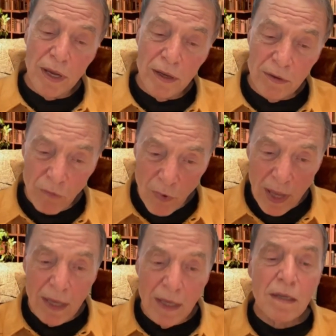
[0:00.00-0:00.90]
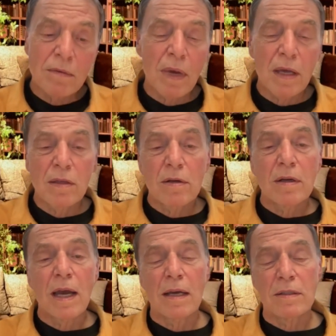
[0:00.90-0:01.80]
and rein in my
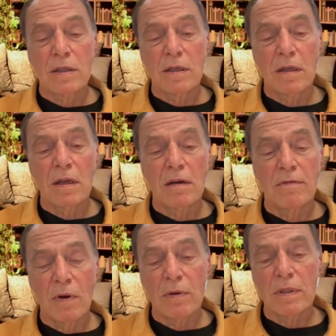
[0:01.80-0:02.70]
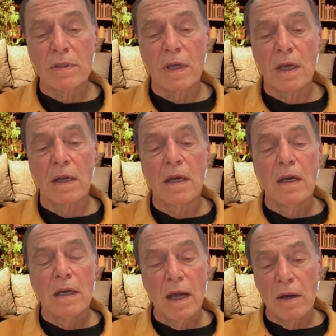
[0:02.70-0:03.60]
curiosity and focus on
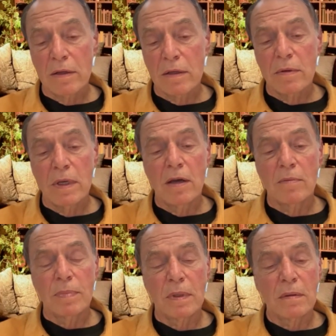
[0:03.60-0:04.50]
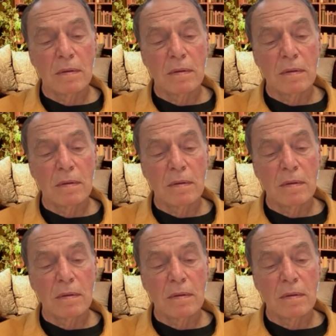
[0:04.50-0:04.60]
how can we help